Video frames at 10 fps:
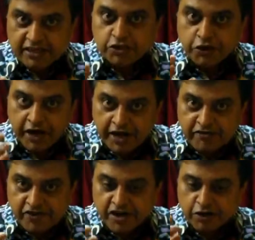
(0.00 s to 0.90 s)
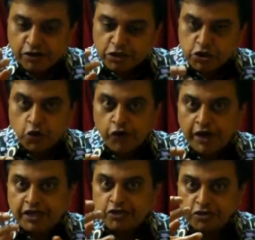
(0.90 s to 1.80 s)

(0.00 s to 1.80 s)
That's your network, your storage,